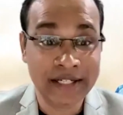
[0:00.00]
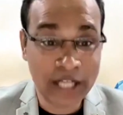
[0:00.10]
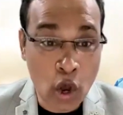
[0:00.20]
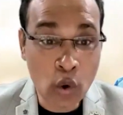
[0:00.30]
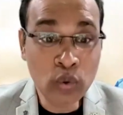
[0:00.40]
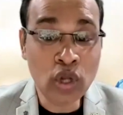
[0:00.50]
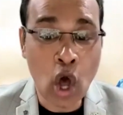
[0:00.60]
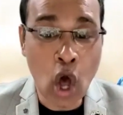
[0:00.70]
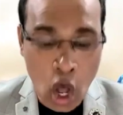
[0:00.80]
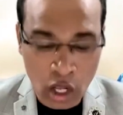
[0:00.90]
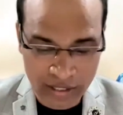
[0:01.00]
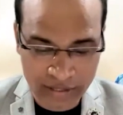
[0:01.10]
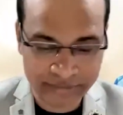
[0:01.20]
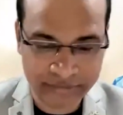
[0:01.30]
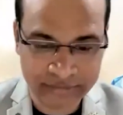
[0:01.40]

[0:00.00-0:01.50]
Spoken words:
town hall.